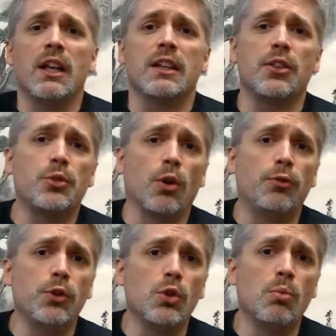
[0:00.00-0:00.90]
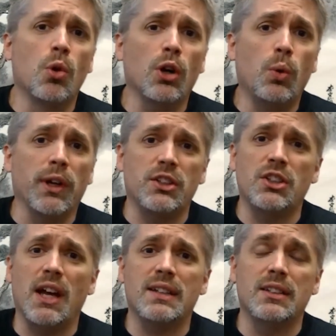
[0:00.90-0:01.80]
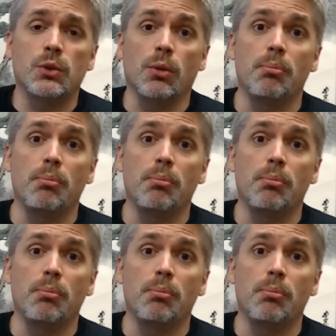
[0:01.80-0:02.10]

they throw a few more quick shots into him,